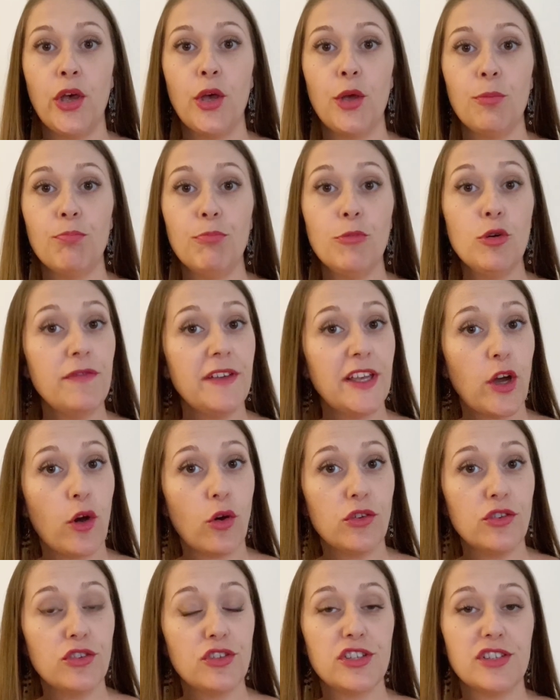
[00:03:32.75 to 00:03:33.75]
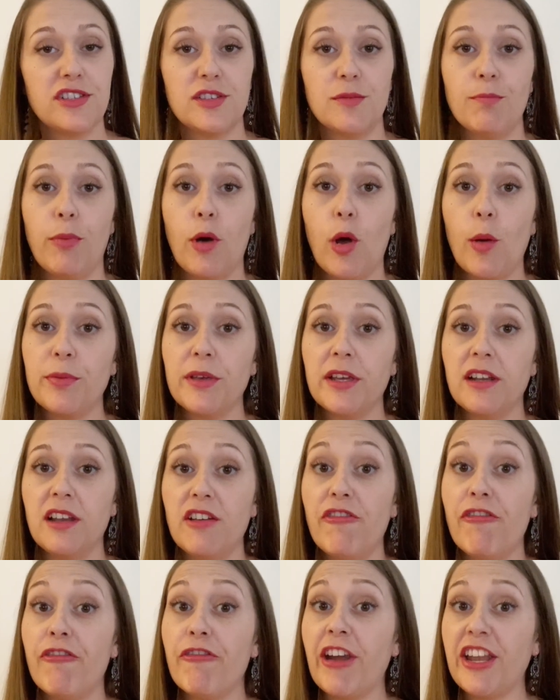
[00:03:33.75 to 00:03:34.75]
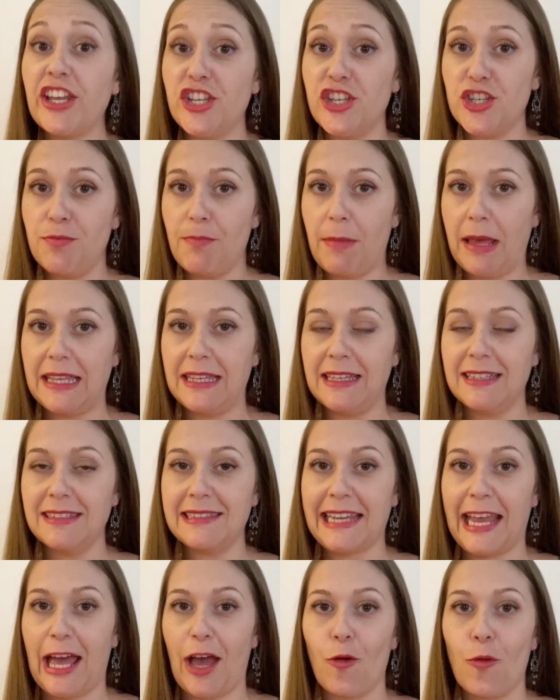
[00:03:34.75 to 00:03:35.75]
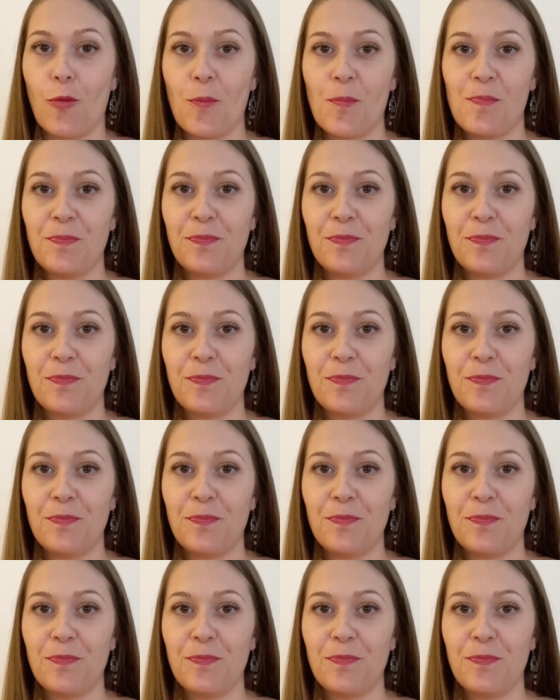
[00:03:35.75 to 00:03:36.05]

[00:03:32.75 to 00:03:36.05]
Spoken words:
Moving on to some popular French makes now.